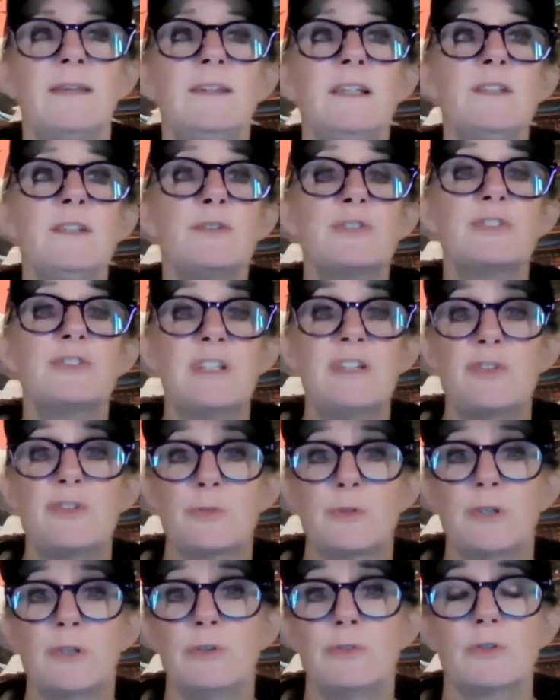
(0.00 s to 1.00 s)
And then there's
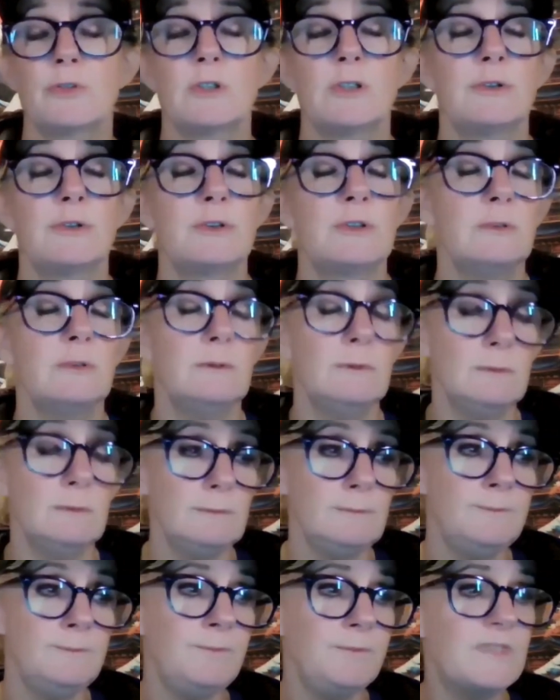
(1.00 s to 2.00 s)
sensory overload.
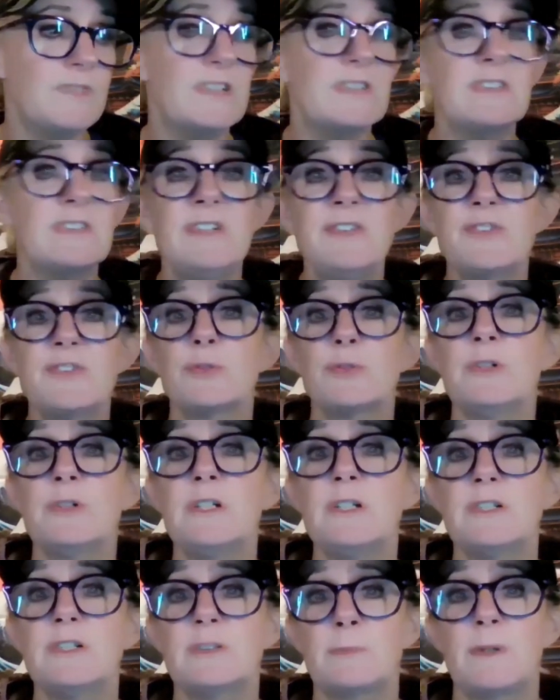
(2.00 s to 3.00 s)

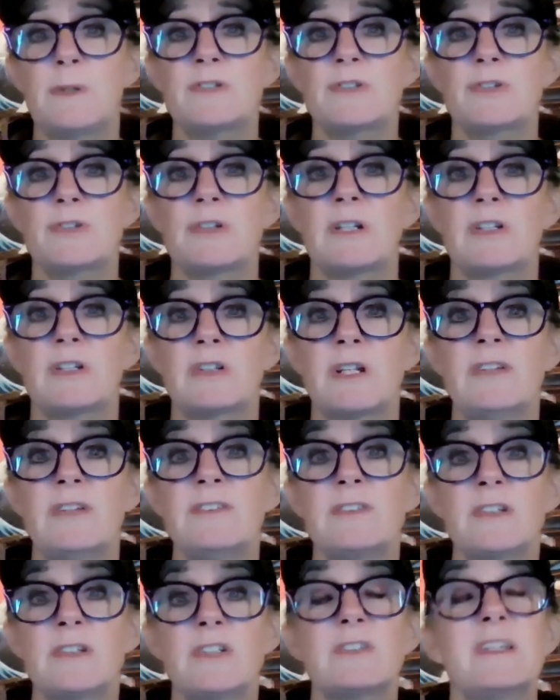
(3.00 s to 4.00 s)
Sensory, especially
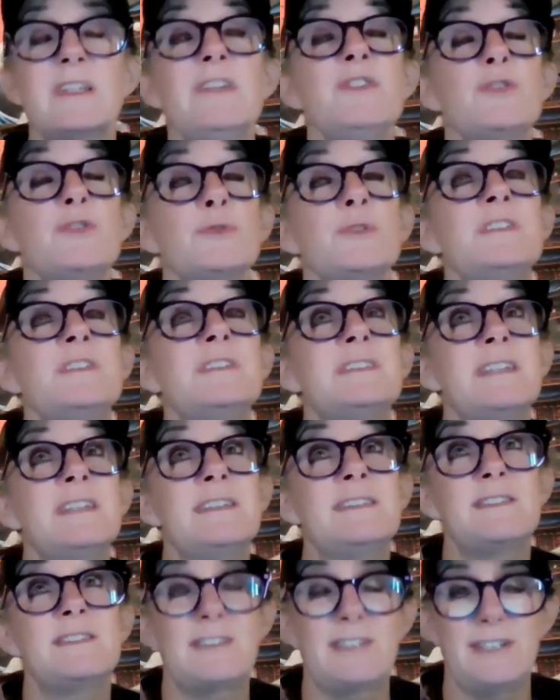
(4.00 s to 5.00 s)
sensory
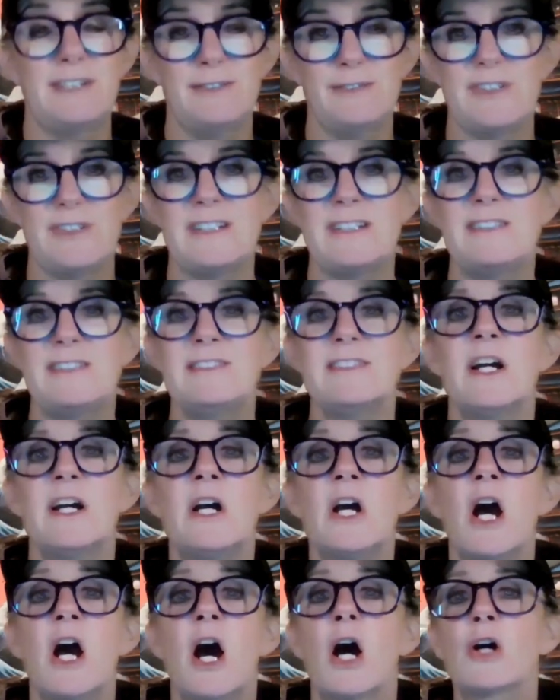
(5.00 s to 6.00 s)
sensitivities
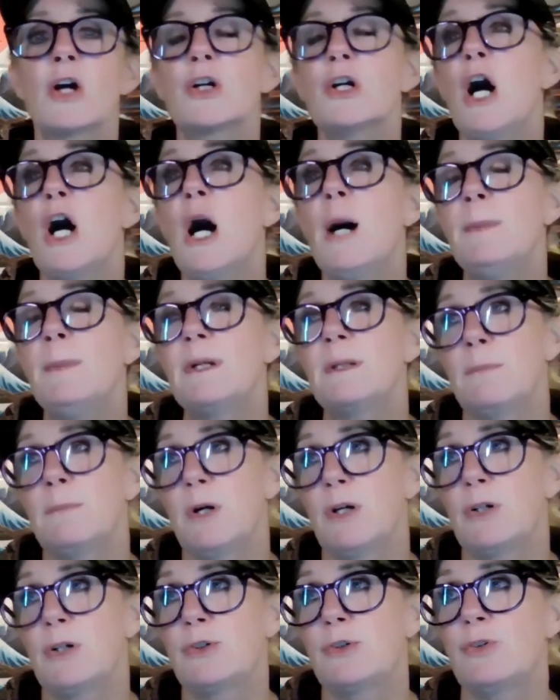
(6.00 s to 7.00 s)
are common
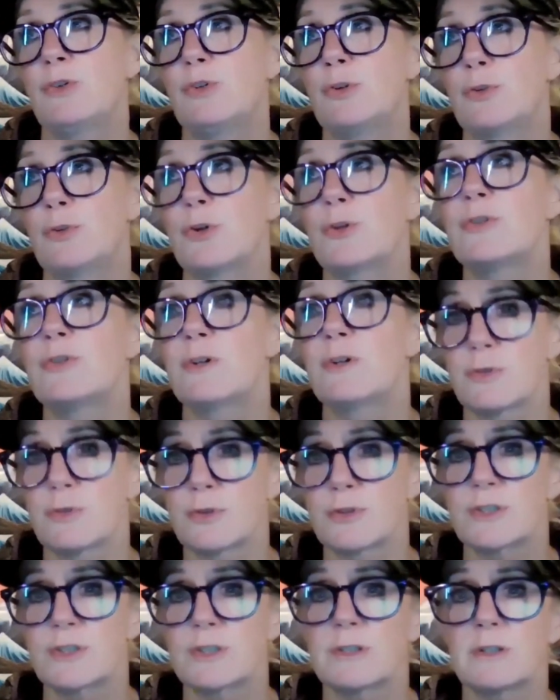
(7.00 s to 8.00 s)
among
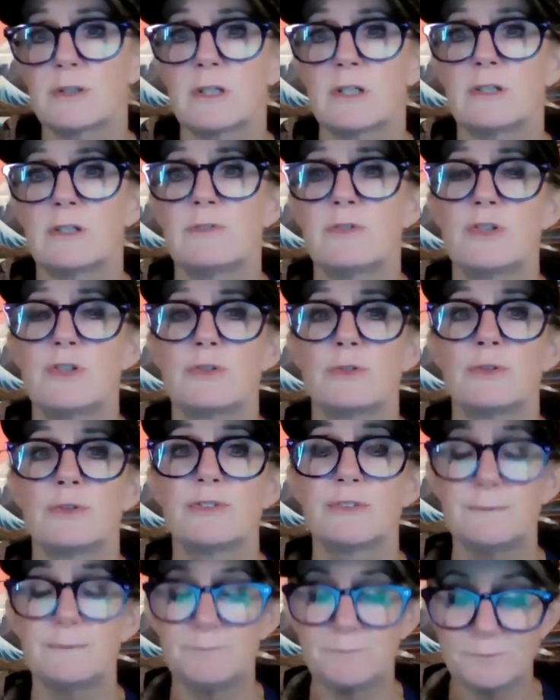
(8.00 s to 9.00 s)
neurodivergent
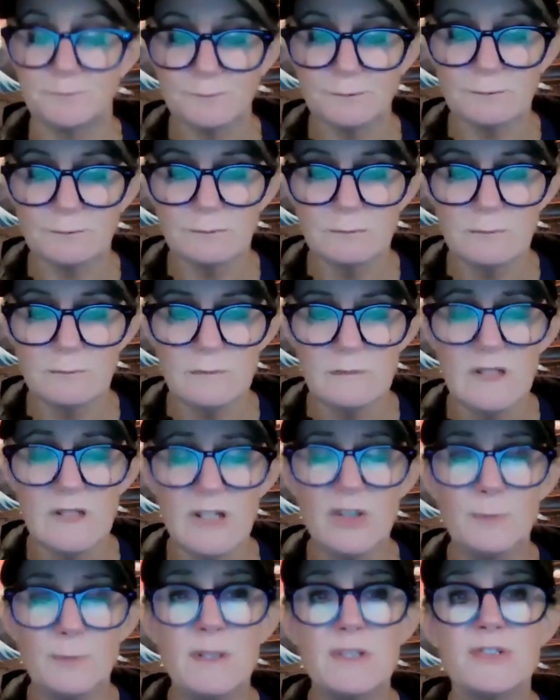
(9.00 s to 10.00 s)
individuals,
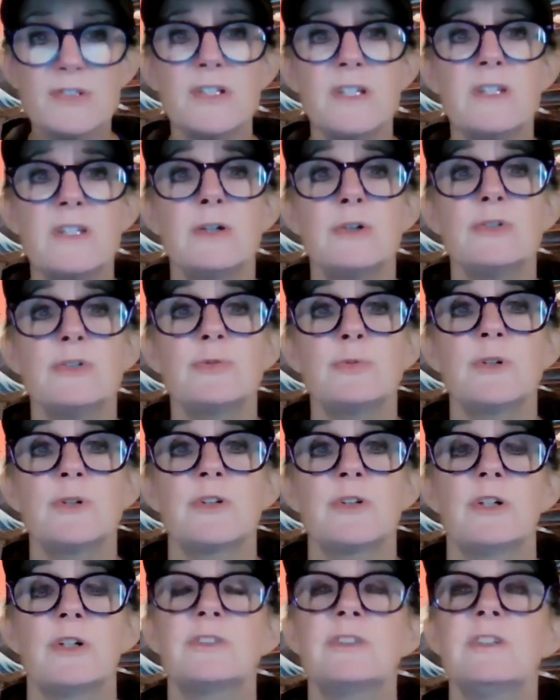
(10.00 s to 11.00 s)
especially those
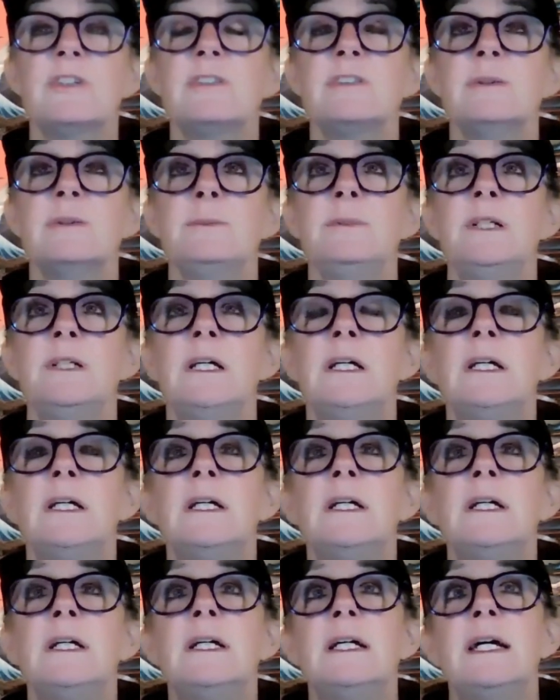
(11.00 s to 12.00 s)
with autism
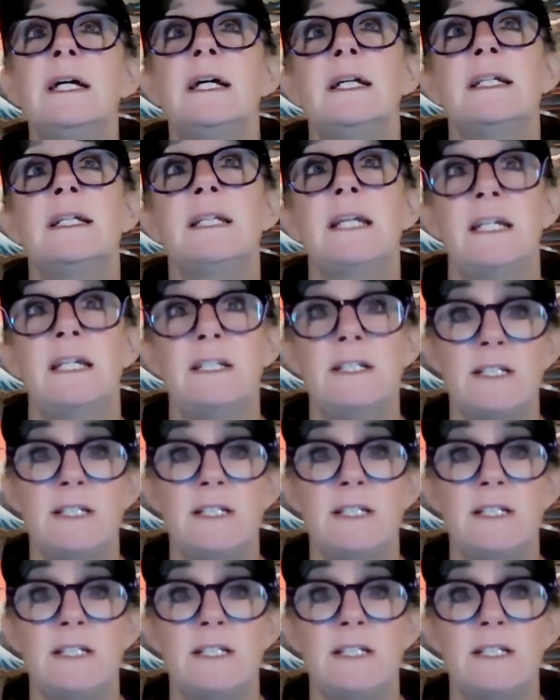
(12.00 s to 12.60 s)
and